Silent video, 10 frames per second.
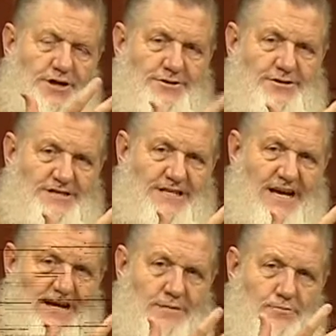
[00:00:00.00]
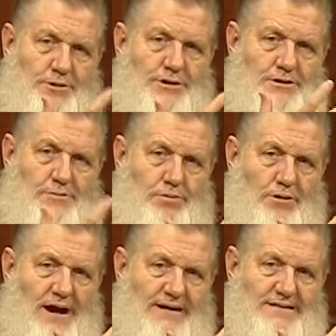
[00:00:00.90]
to understand and put into
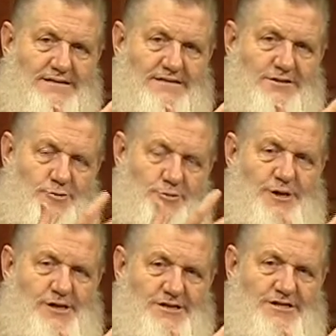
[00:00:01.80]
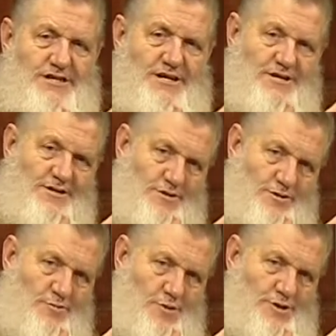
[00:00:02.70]
practice to reach
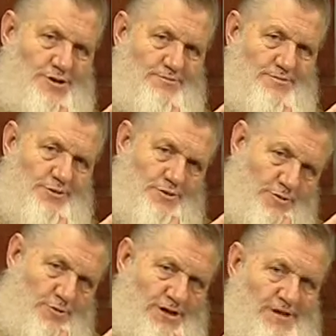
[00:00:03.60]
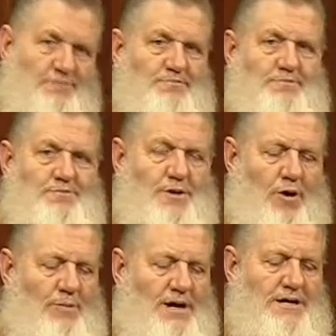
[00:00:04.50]
your worship to Him,
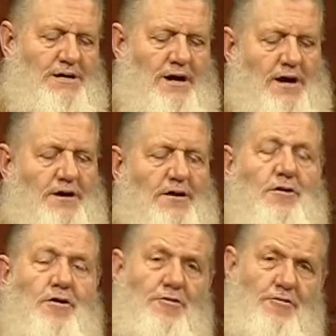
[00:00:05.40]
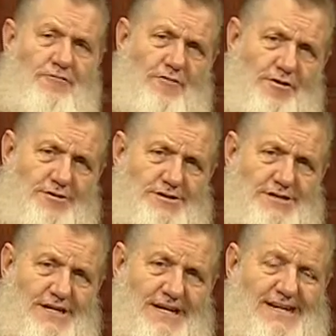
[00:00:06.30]
Almighty God. The
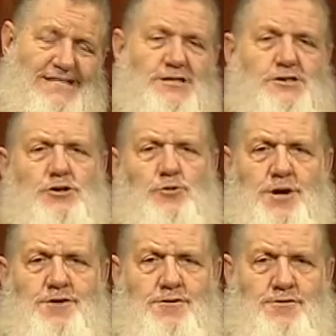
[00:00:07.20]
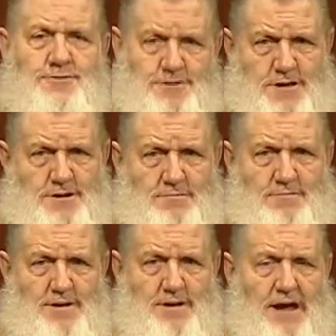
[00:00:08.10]
first is a surrender to
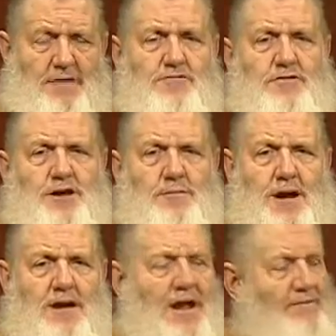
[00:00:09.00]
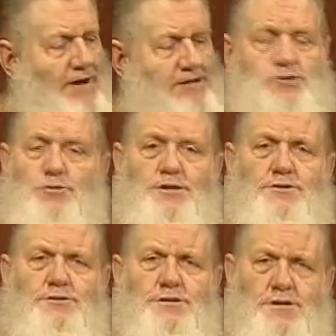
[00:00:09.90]
Him. Everything in my life, I
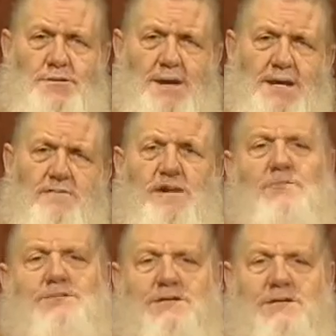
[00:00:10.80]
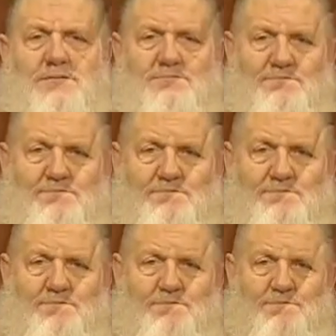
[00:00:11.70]
surrender to Him. I give it up to Him.
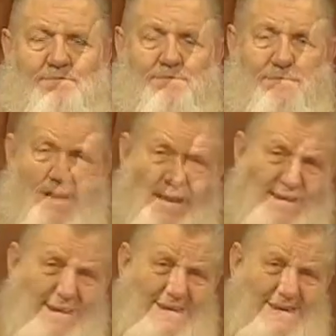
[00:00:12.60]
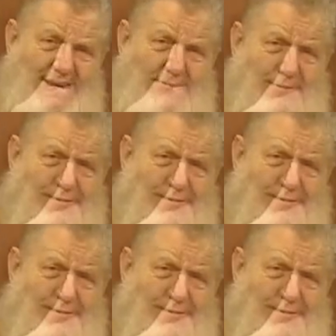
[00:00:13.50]
Not 99%,